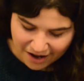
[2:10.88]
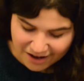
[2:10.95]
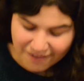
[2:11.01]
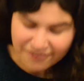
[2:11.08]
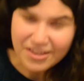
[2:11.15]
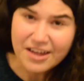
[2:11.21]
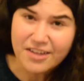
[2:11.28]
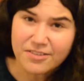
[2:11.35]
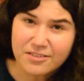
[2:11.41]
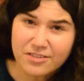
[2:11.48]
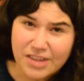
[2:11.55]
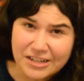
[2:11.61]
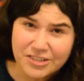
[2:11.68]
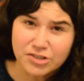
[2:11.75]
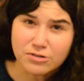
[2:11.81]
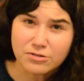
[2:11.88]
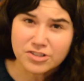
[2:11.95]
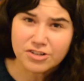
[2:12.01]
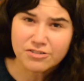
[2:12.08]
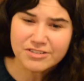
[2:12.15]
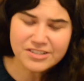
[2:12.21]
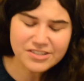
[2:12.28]
love their short
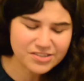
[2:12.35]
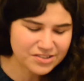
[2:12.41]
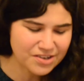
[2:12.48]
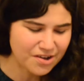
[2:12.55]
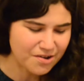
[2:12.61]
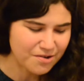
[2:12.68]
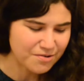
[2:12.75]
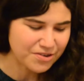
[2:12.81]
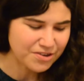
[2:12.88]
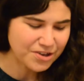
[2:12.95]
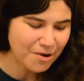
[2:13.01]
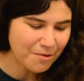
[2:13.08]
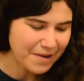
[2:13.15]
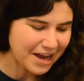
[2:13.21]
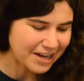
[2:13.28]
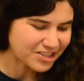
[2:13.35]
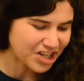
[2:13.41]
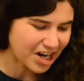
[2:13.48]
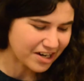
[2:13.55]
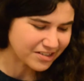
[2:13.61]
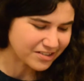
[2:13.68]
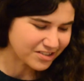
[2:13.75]
stories, so you don't get a
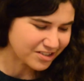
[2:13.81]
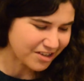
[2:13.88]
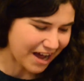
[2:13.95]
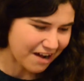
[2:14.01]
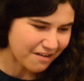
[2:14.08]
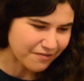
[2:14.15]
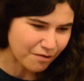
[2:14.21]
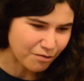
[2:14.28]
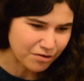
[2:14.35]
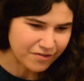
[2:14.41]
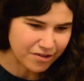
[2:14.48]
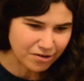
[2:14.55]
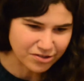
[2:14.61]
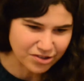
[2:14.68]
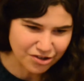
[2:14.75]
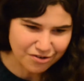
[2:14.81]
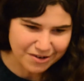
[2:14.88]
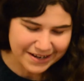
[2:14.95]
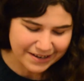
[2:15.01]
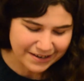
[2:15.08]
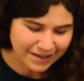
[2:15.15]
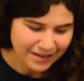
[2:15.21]
chance to have all of those
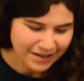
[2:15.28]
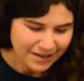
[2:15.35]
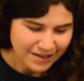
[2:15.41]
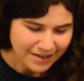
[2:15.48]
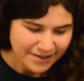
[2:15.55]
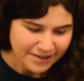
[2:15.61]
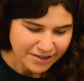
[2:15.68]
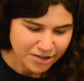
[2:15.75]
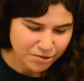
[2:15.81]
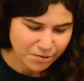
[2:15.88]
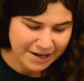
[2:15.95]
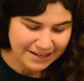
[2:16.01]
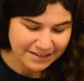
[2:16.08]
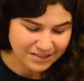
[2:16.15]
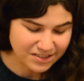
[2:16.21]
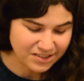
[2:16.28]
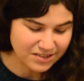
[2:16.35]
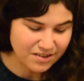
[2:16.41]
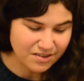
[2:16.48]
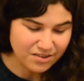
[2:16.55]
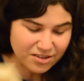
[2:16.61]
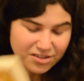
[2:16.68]
annoying traits.